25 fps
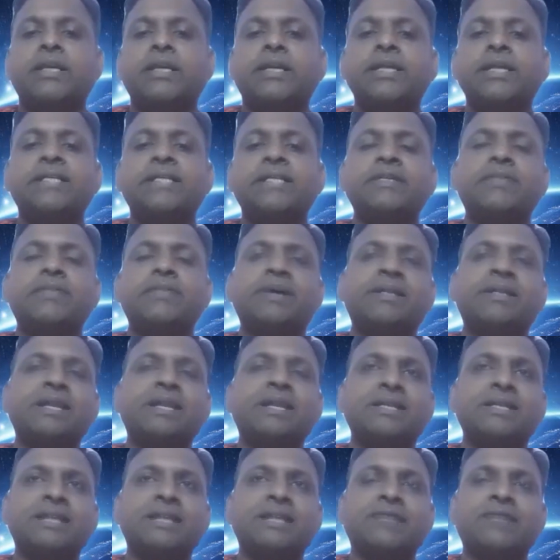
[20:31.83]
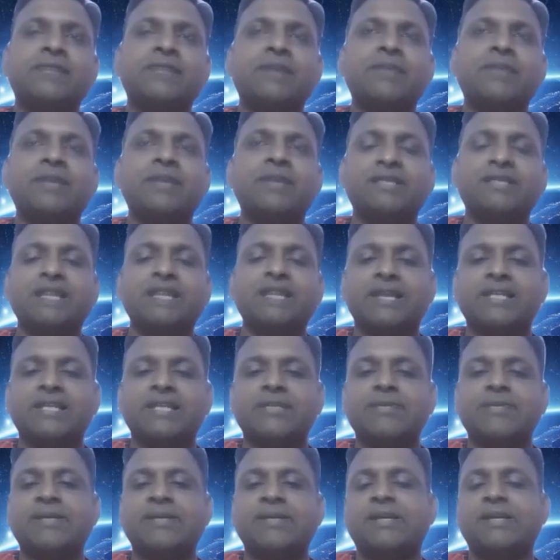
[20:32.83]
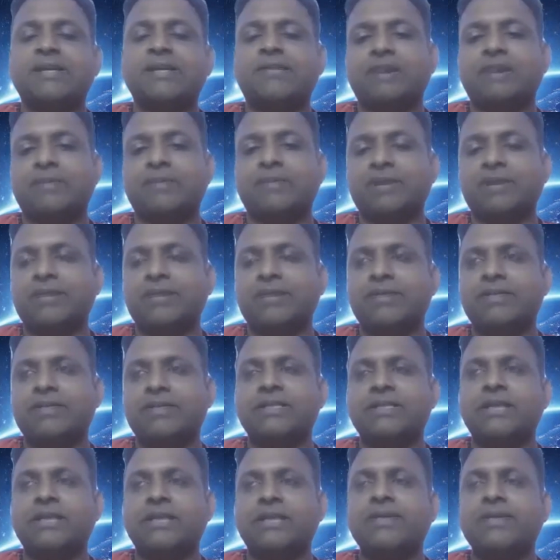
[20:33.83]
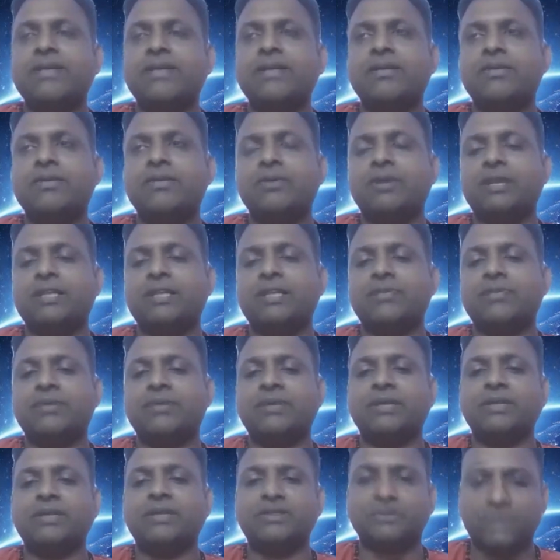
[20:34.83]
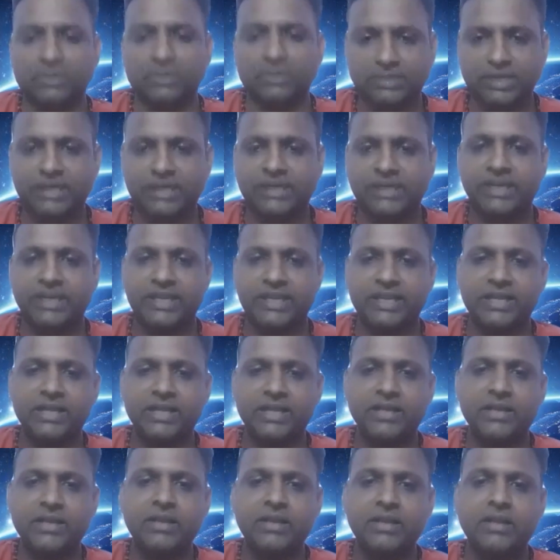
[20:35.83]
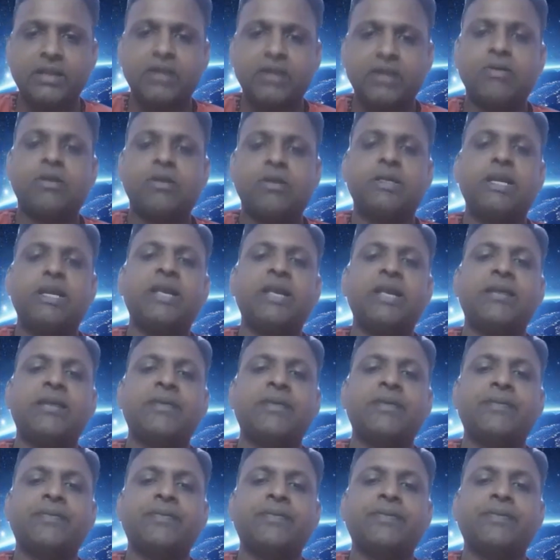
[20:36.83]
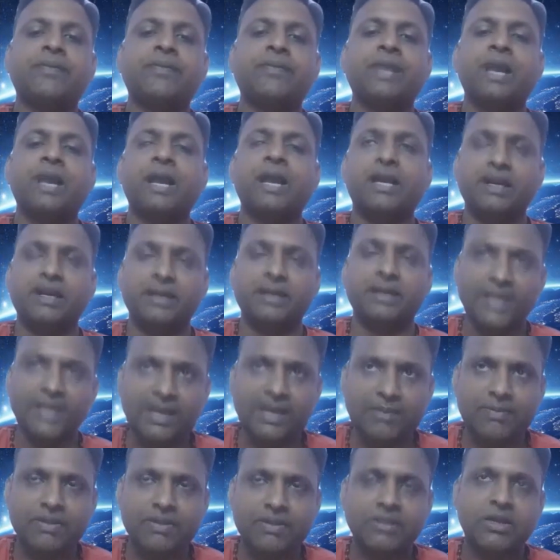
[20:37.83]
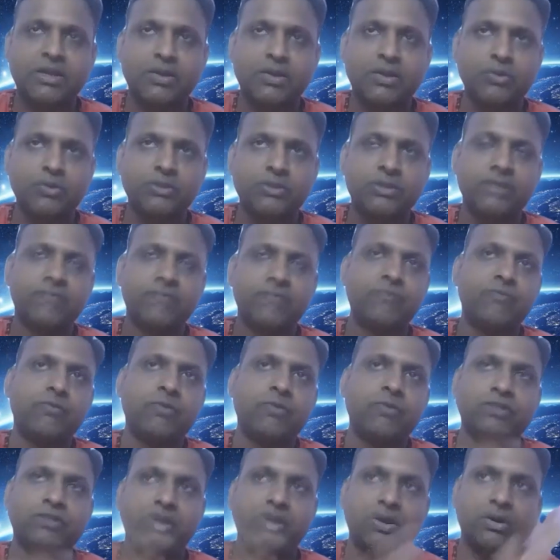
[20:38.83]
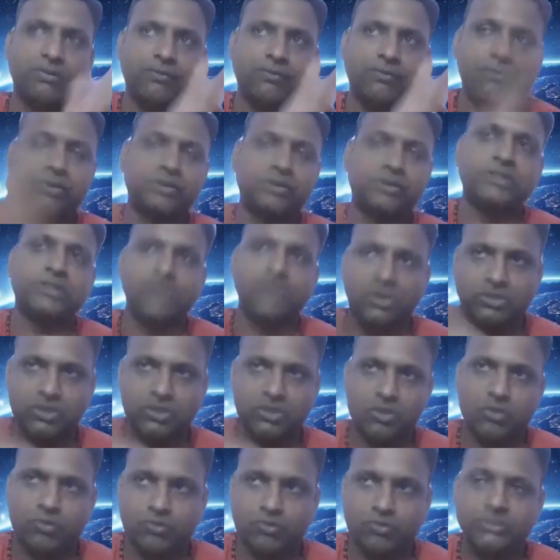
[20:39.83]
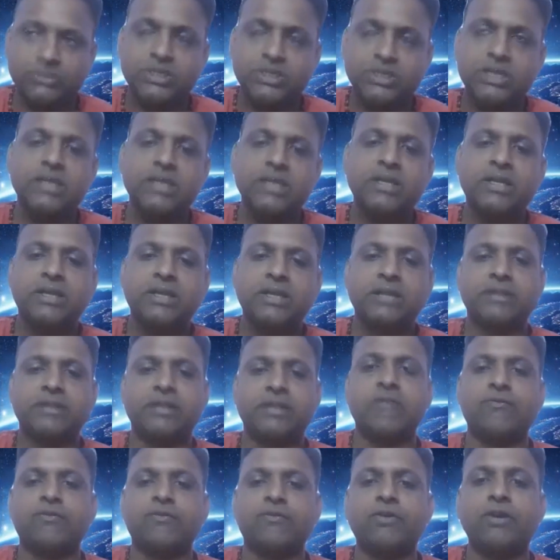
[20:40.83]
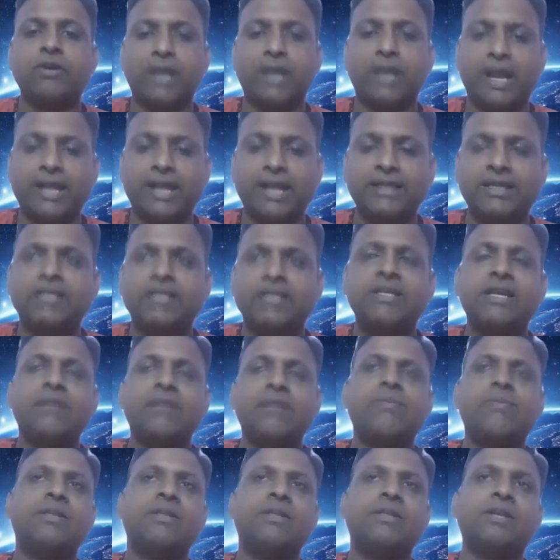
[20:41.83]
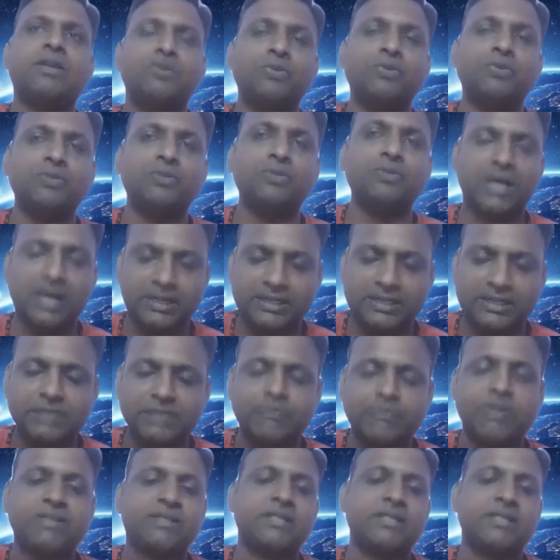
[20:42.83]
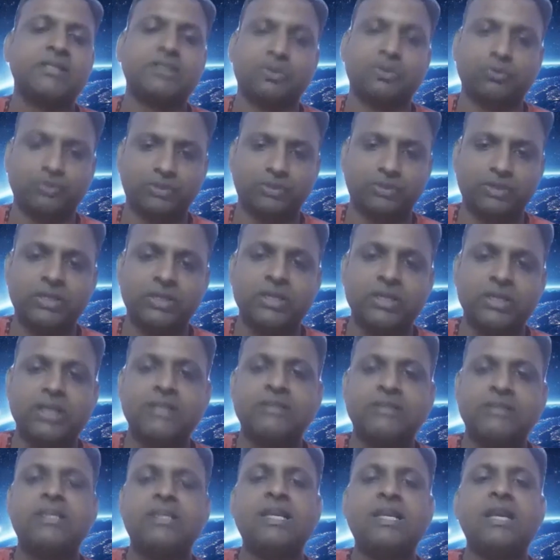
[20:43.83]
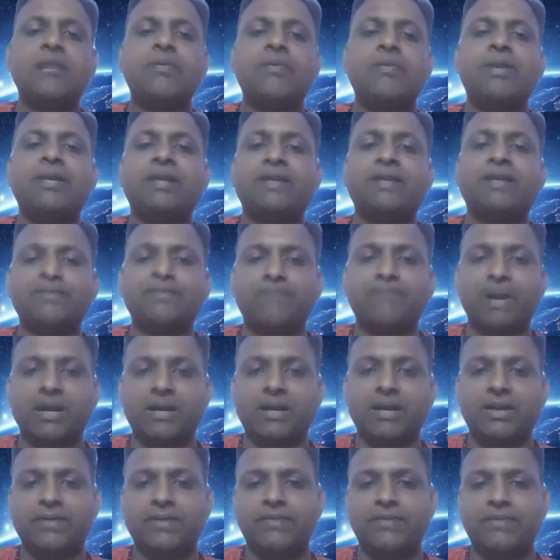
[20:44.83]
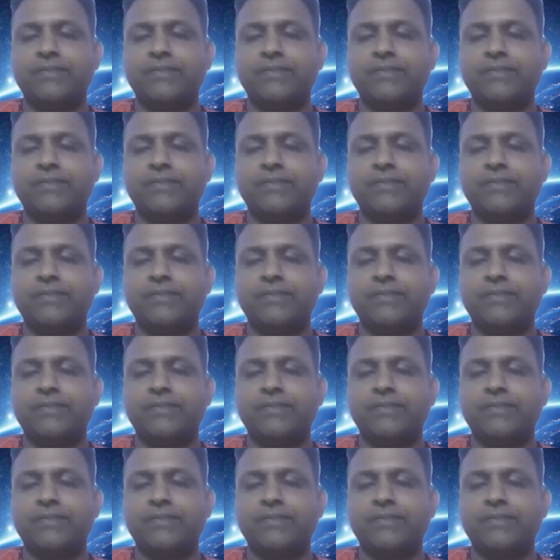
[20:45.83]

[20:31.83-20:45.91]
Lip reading: Hence, mother side family is a respected family which is having good respect in the society. Okay. And near mother house, fourth is also house. Therefore, either near mother house or this person's house, there will be a temple.